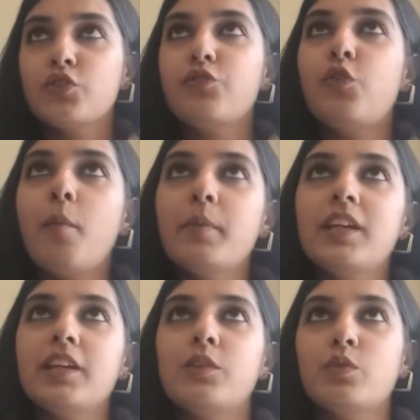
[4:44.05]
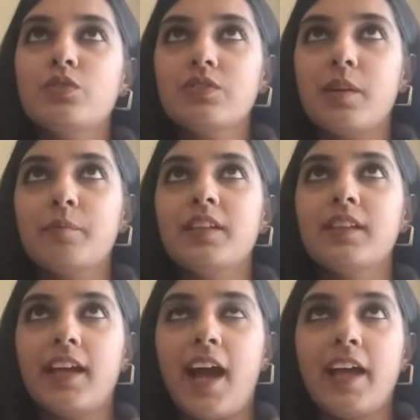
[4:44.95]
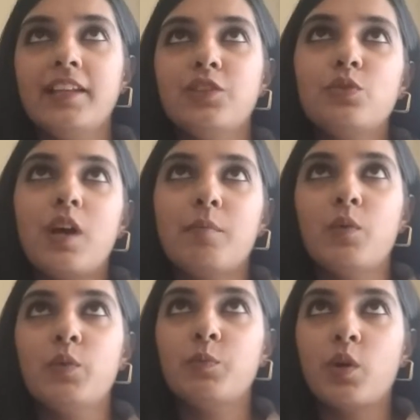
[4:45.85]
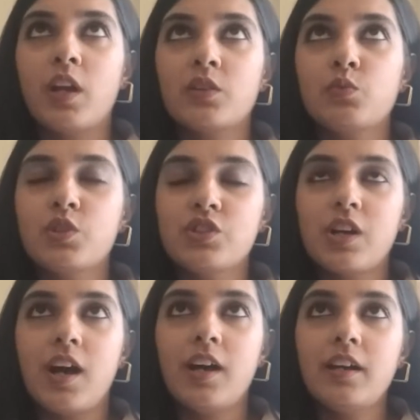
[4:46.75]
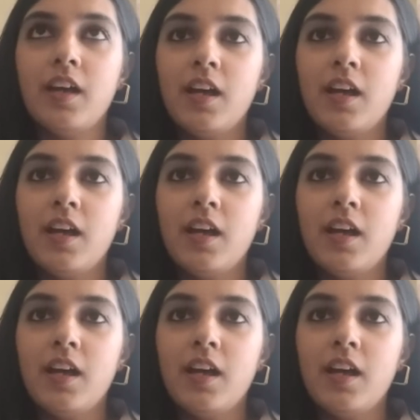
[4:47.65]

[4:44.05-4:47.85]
So for me, it was something like, I need to come up with products which are